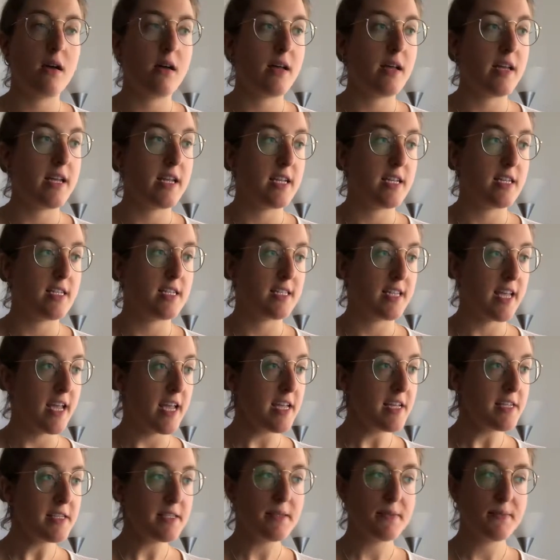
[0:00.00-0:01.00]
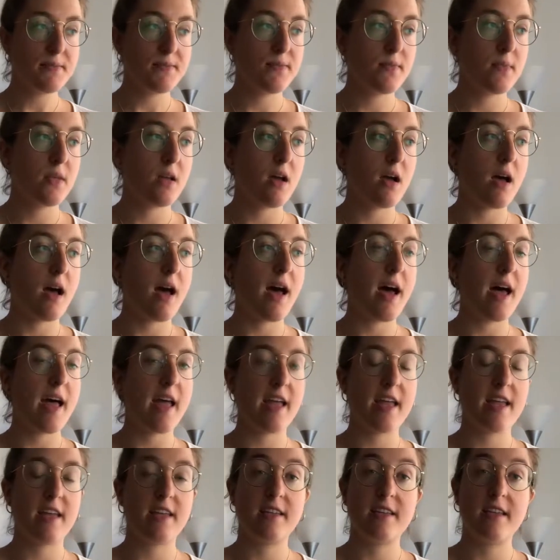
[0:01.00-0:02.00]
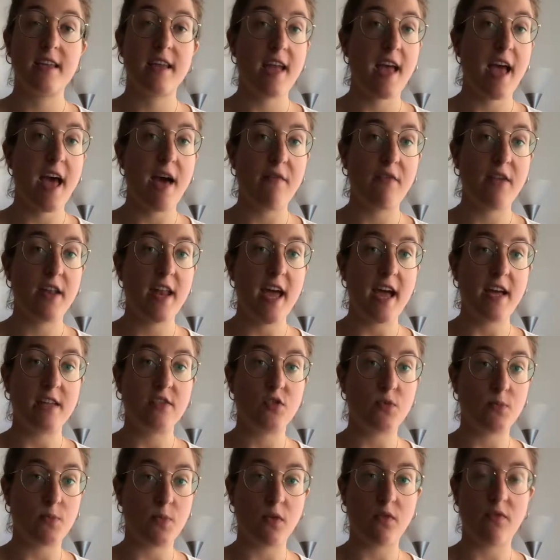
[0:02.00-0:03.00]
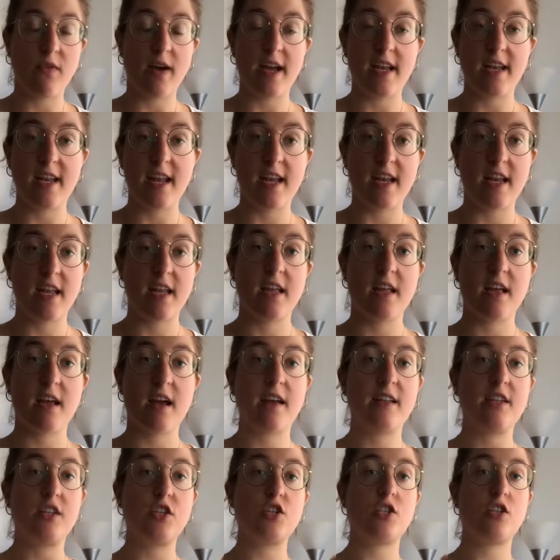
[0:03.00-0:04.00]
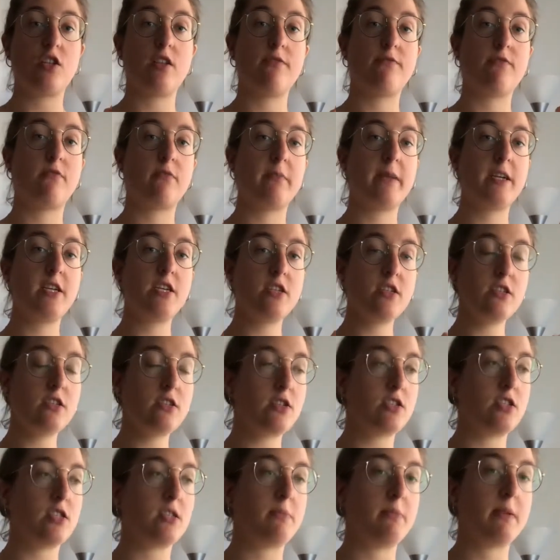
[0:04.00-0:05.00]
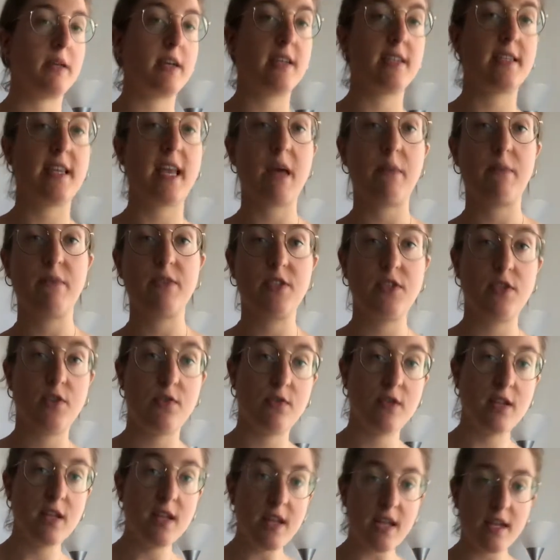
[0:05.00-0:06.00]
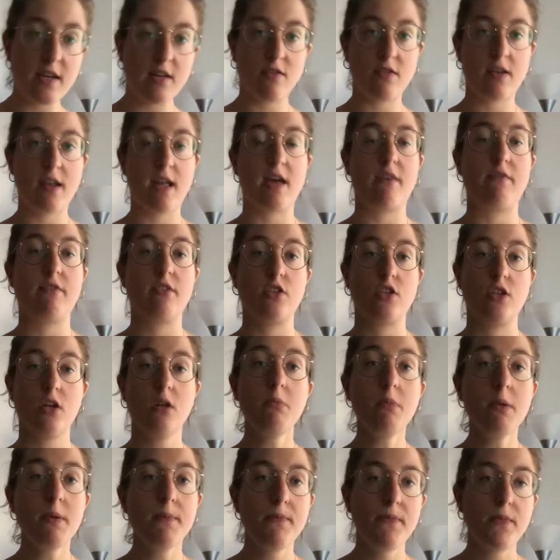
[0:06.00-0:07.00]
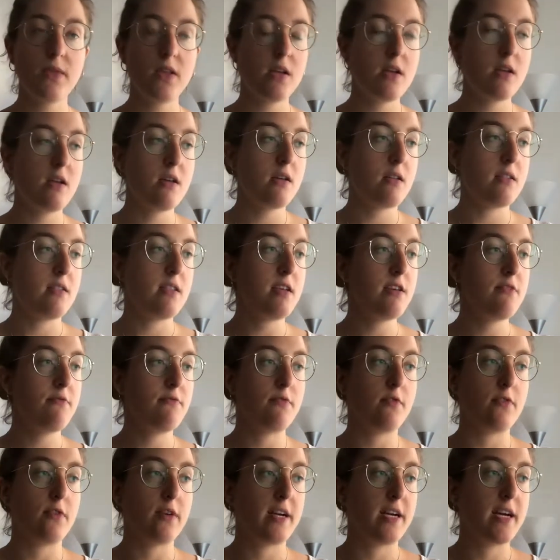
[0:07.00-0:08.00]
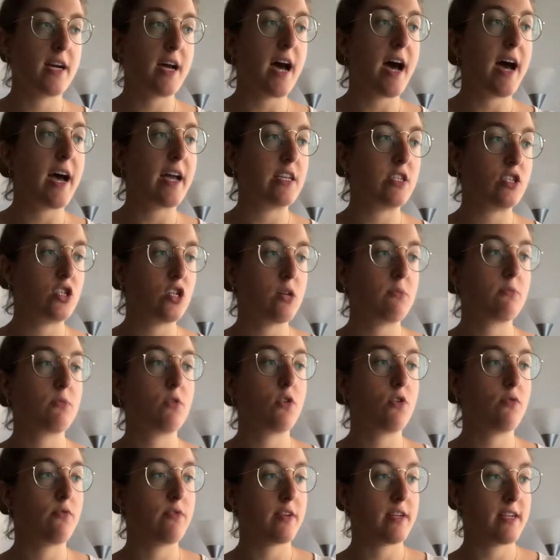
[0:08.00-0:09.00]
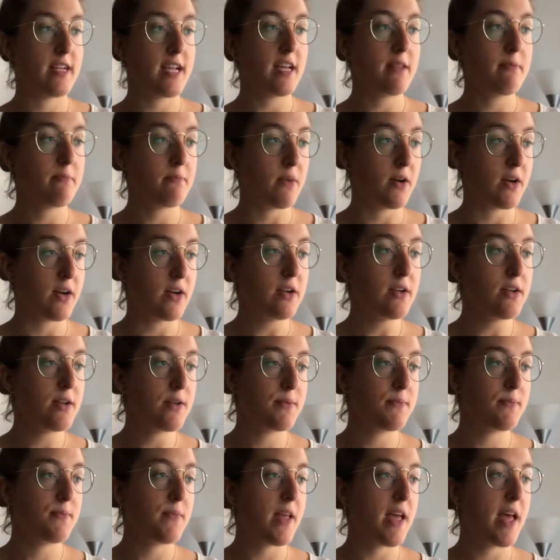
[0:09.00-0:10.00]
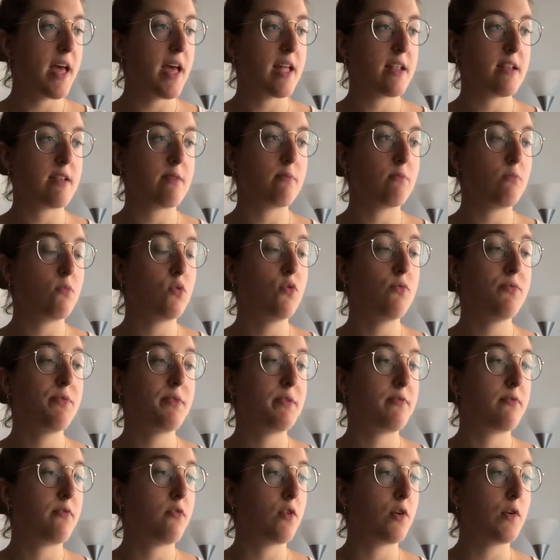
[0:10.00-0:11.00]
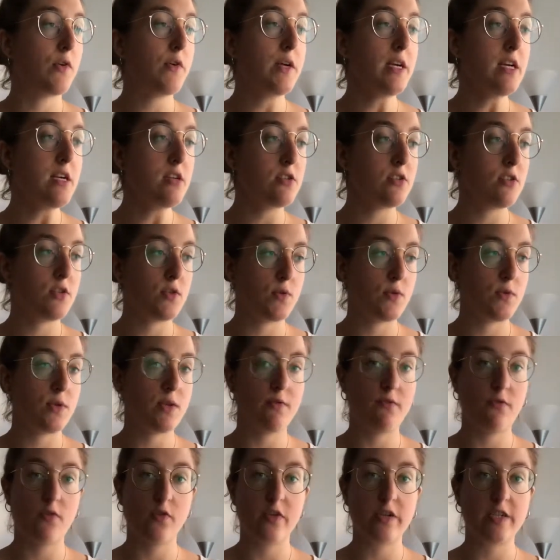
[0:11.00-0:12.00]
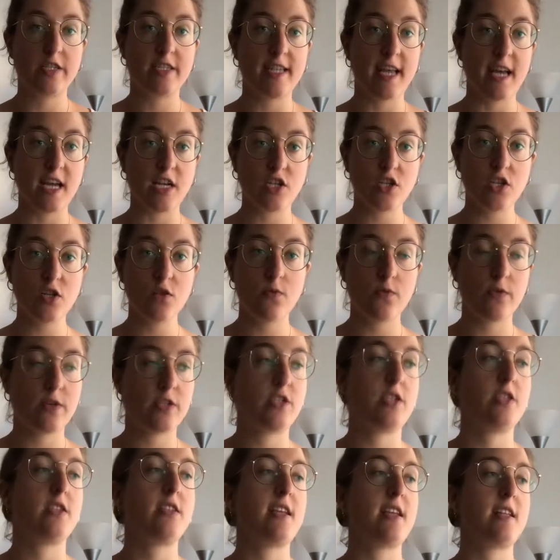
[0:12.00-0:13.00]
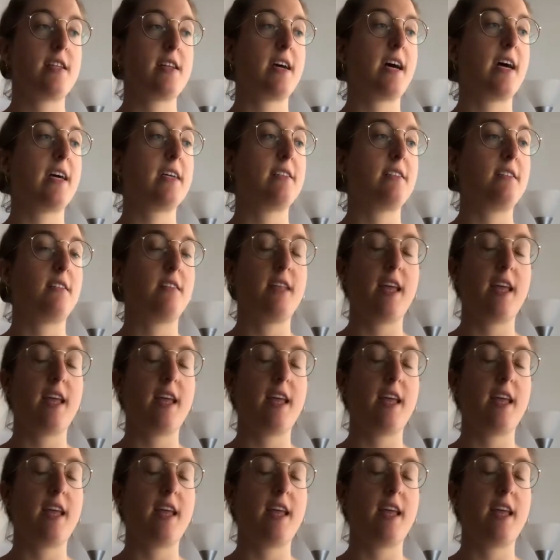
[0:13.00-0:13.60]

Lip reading: In this case, I haven't had to provide any additional information just because I am a student, I don't have a job. Therefore, I jumped over that part and moved forward to the fourth section, which is entitled